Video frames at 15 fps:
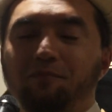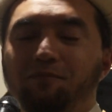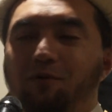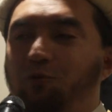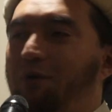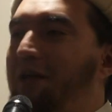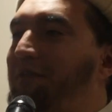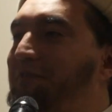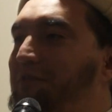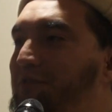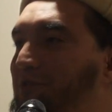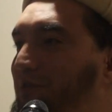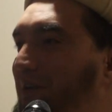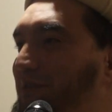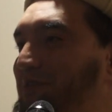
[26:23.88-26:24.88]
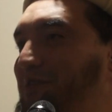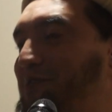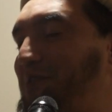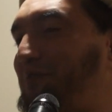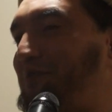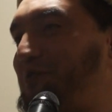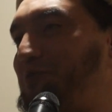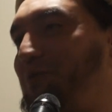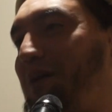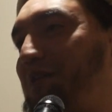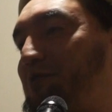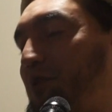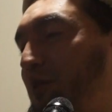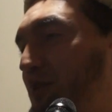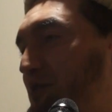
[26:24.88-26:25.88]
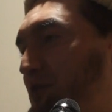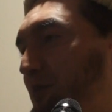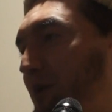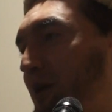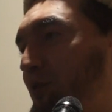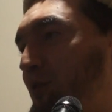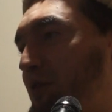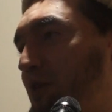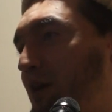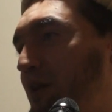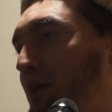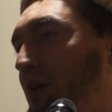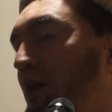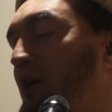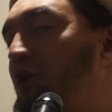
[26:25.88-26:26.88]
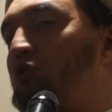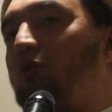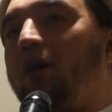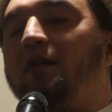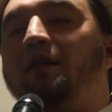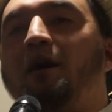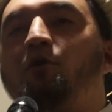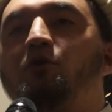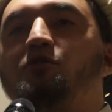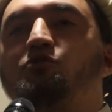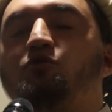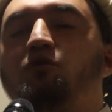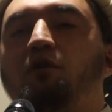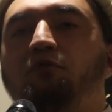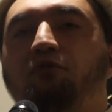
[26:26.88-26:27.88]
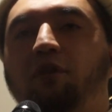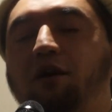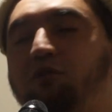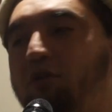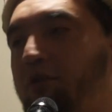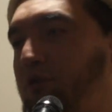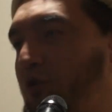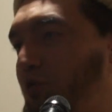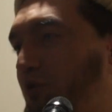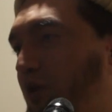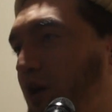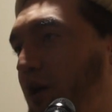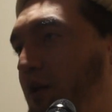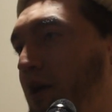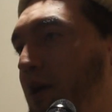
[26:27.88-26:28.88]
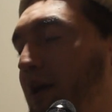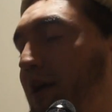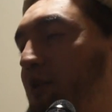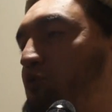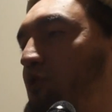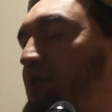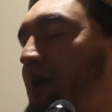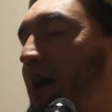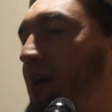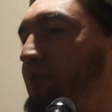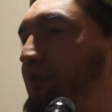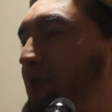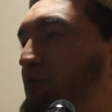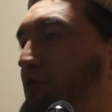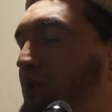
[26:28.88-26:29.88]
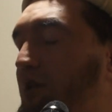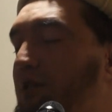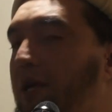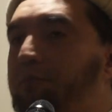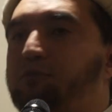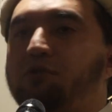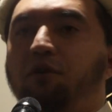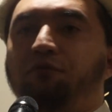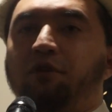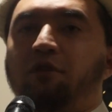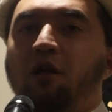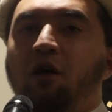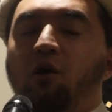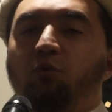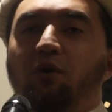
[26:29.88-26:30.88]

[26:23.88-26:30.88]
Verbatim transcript: But we haven't scratched the surface. We ask Allah subhanahu wa ta'ala to allow us to reflect on the Quran and to dive into the depths of it.